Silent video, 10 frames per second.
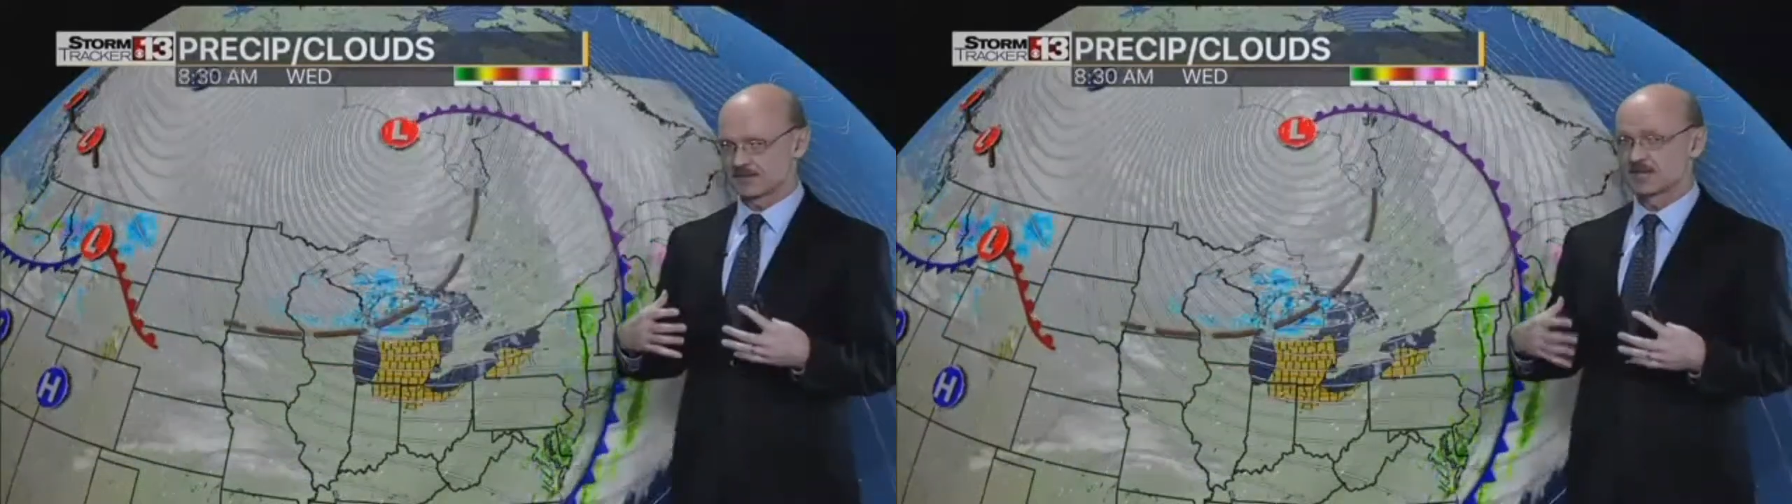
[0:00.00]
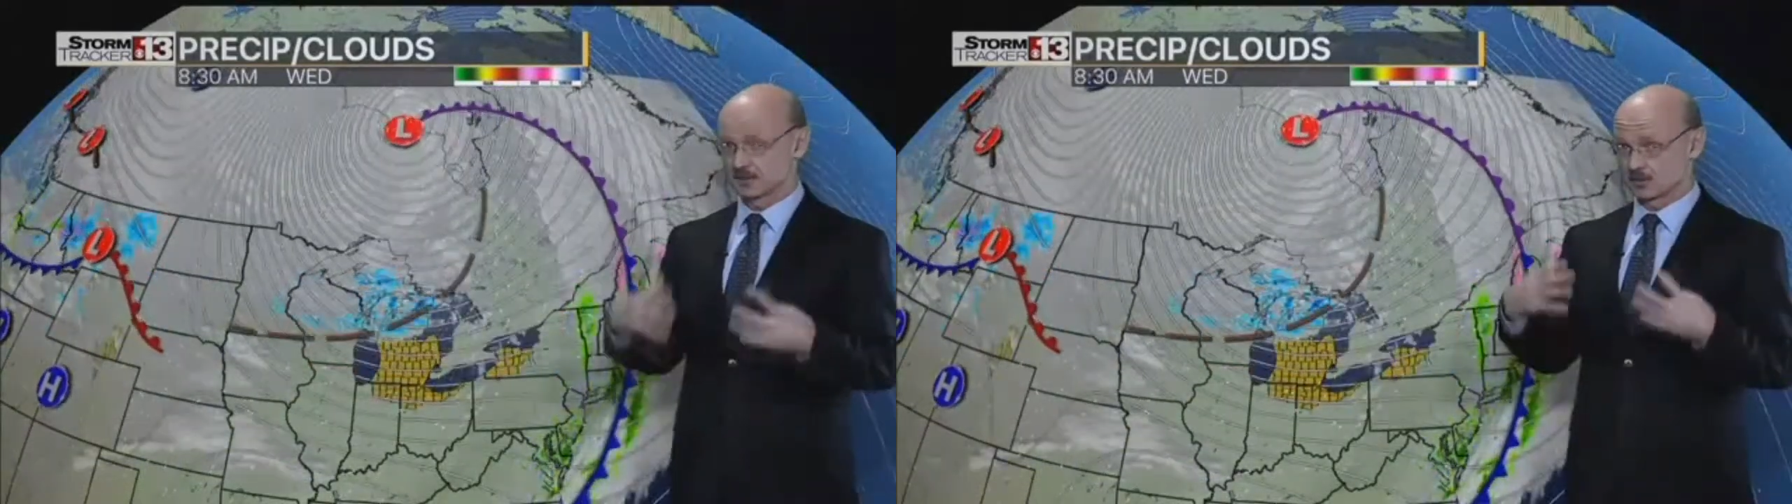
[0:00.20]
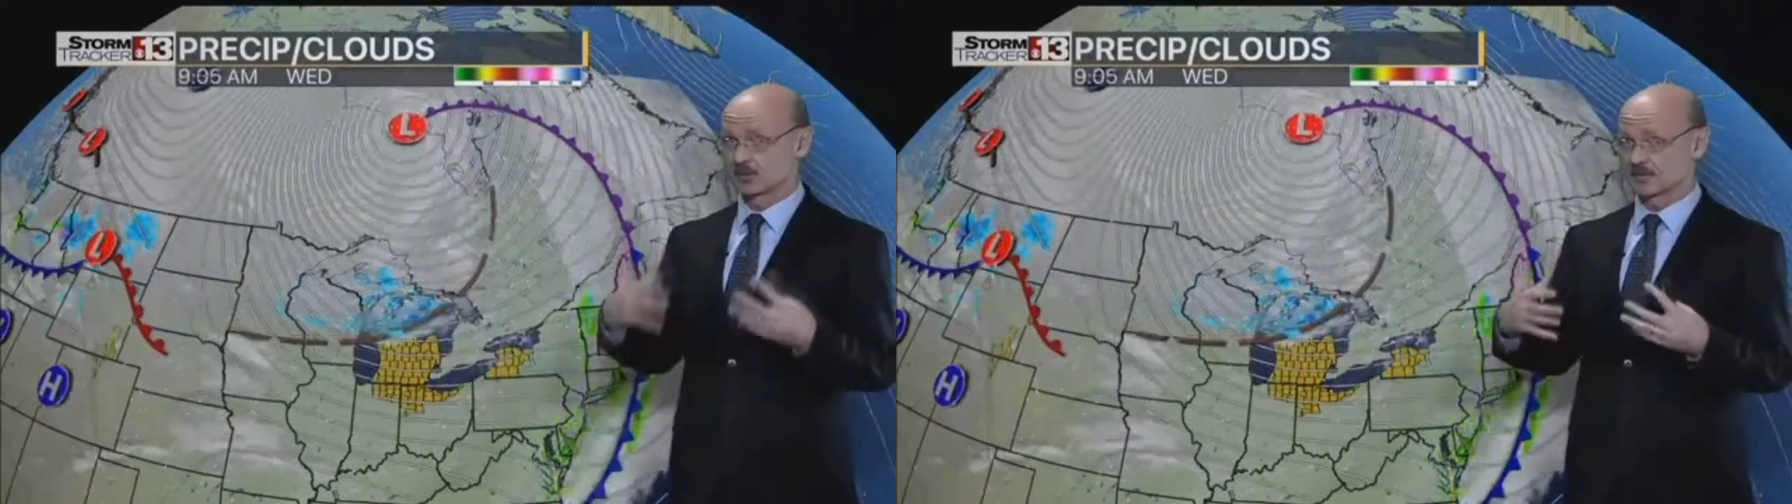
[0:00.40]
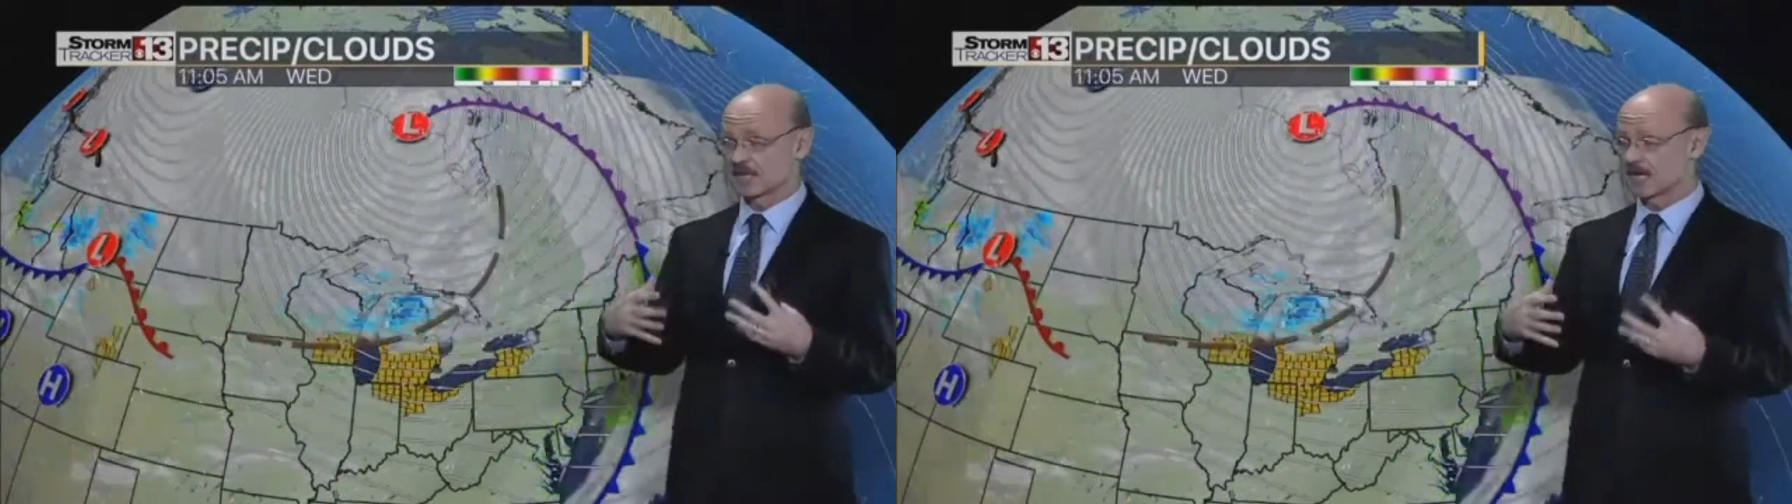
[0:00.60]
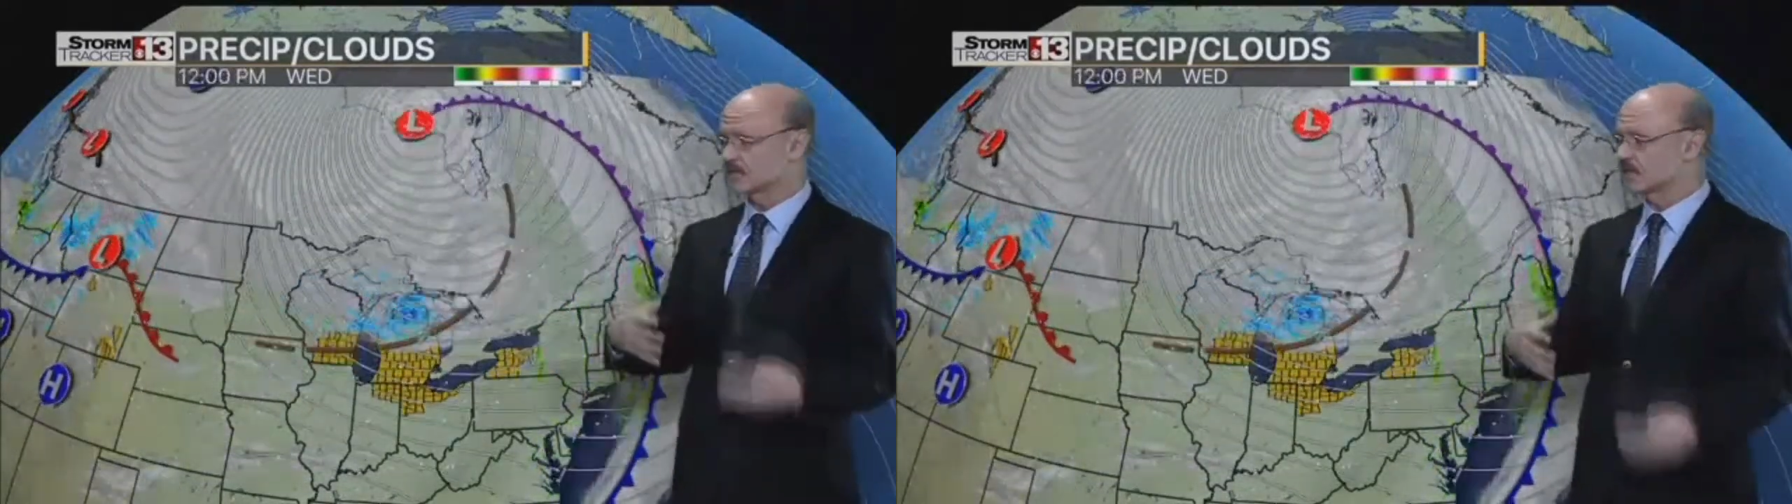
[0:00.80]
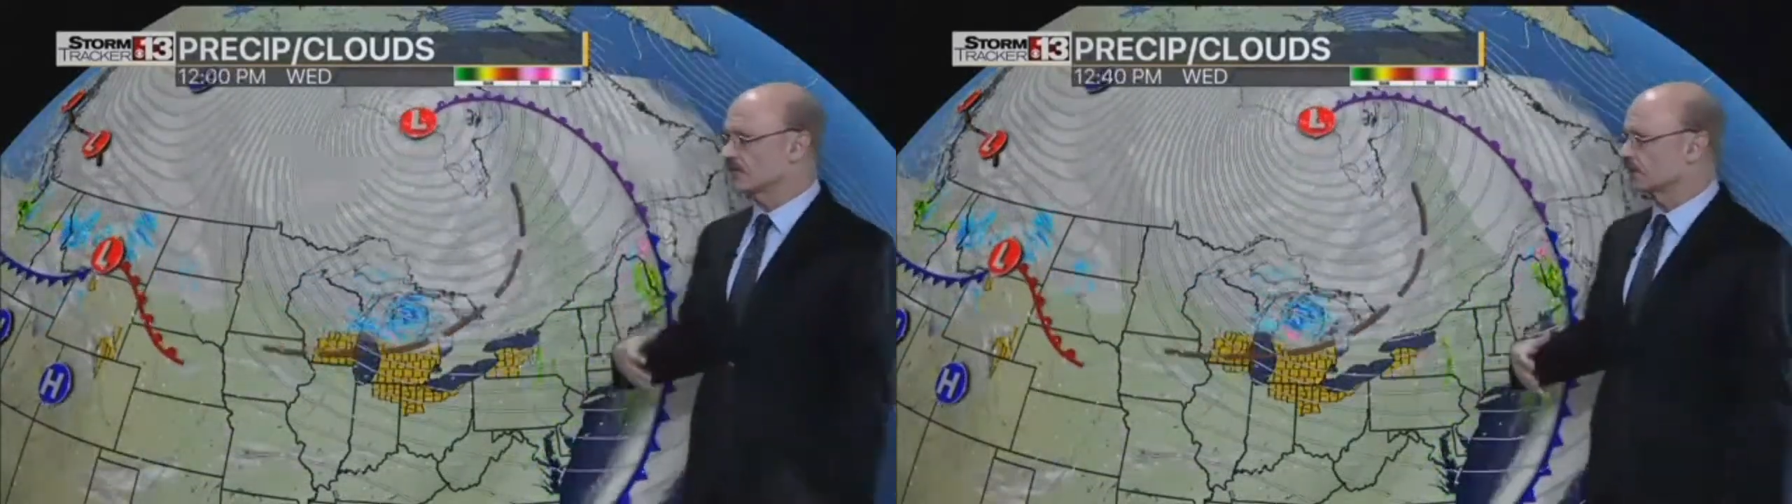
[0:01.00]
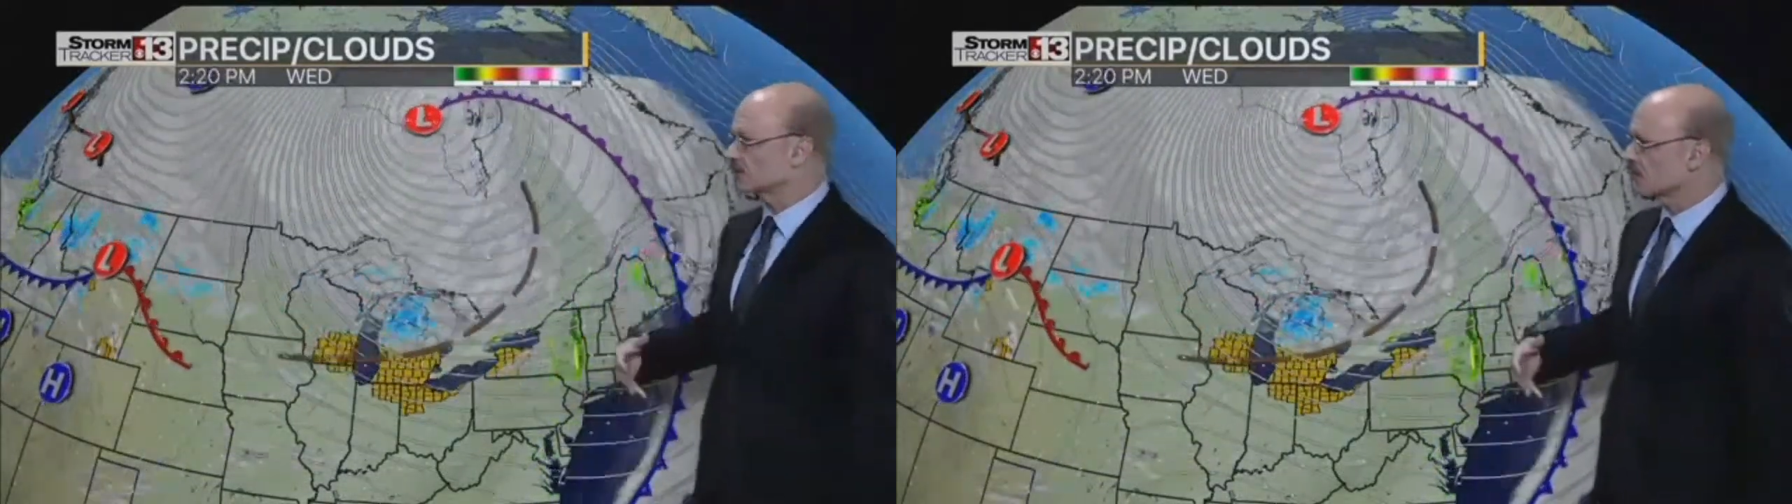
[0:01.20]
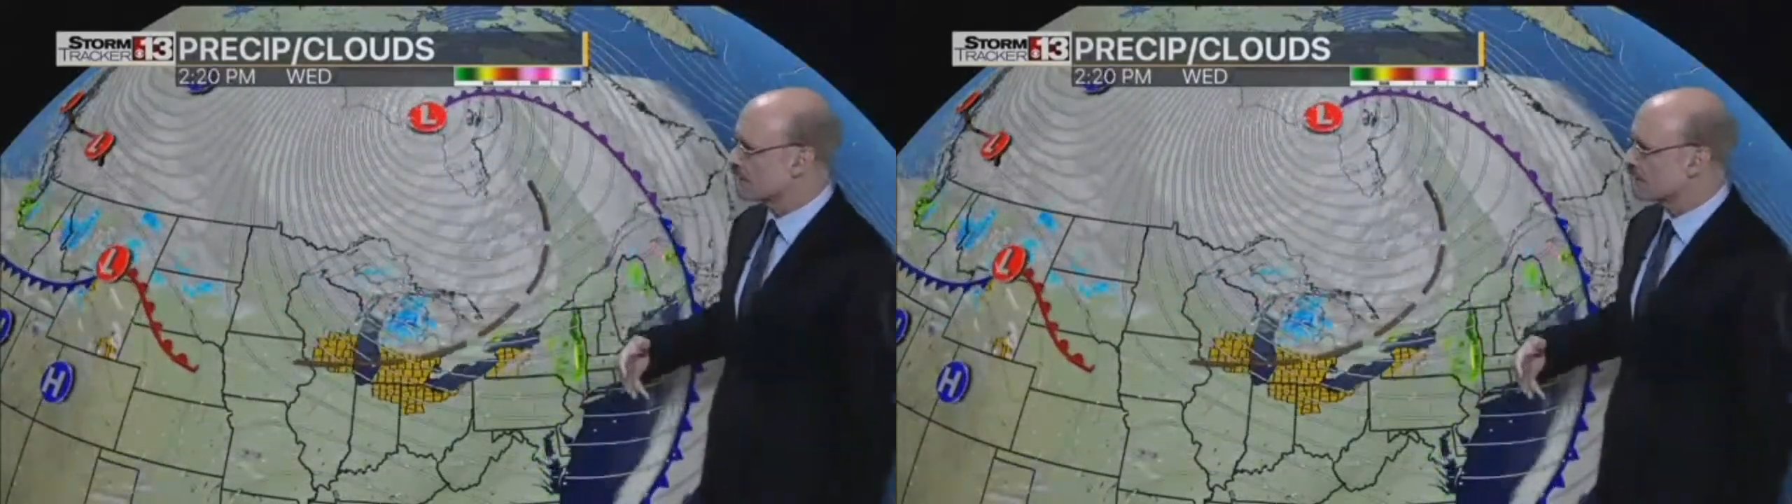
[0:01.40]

so it looks really scientific. So